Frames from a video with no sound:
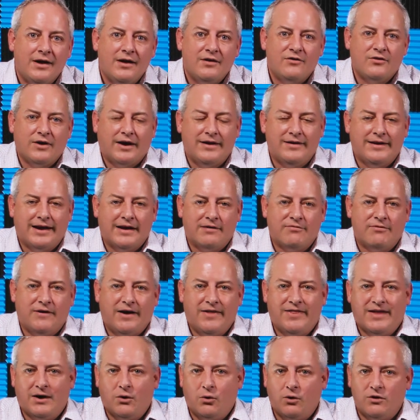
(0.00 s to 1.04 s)
to
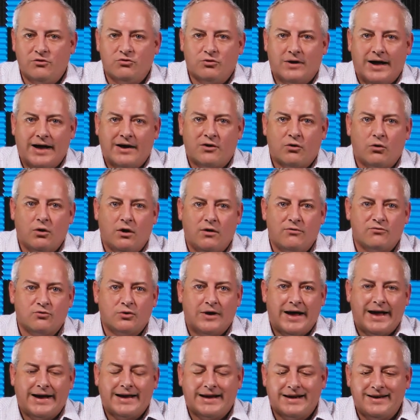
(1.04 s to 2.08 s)
identify that on track or off
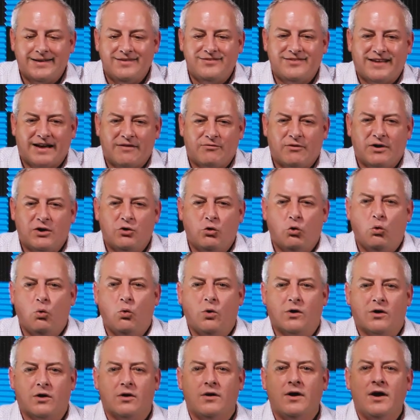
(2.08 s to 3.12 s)
track, at least every
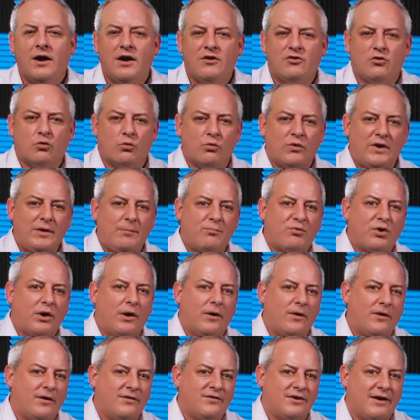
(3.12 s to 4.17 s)
quarter to
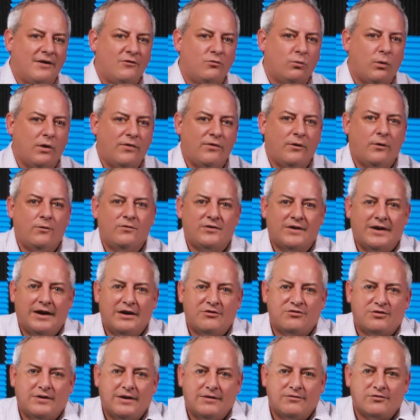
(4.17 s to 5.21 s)
reprioritize what those
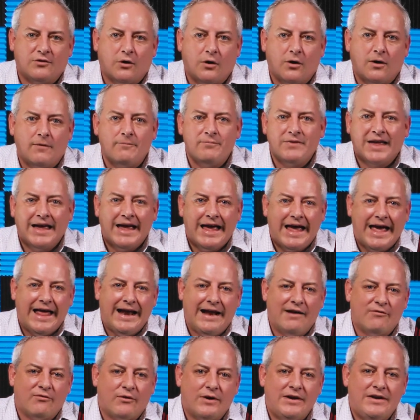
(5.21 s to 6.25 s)
initiatives are. And
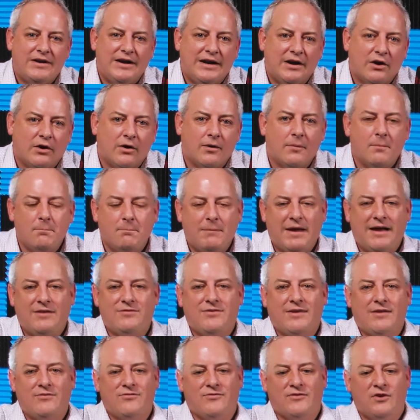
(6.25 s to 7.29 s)
every year makes
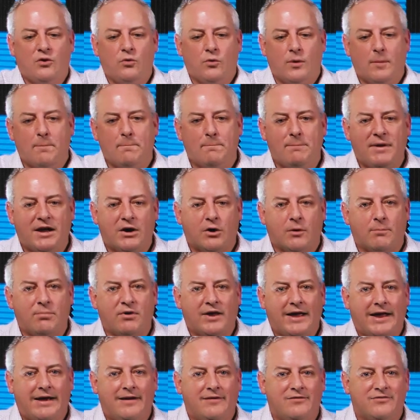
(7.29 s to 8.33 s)
sense to do a bigger
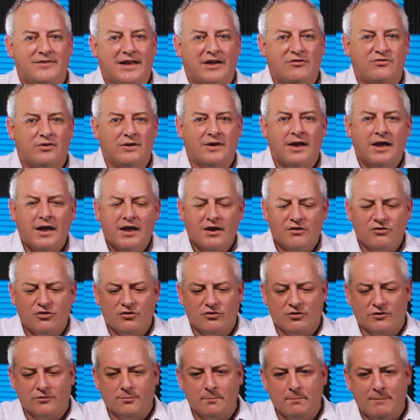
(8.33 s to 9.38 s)
planning session to
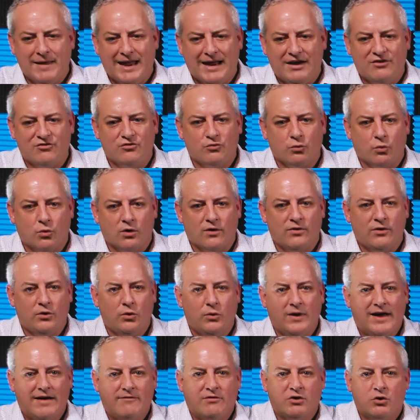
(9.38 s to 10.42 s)
just make sure that
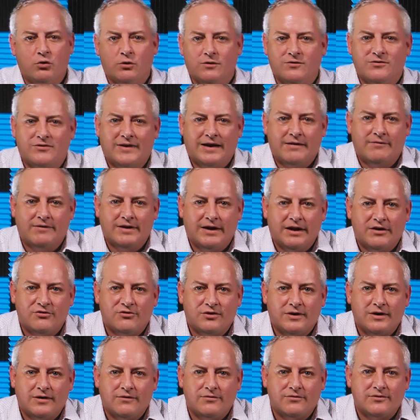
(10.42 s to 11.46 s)
you have a good set of
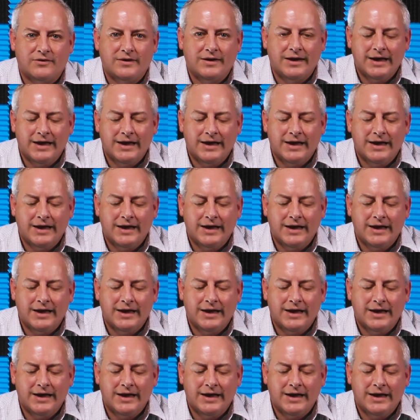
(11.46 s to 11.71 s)
initiatives.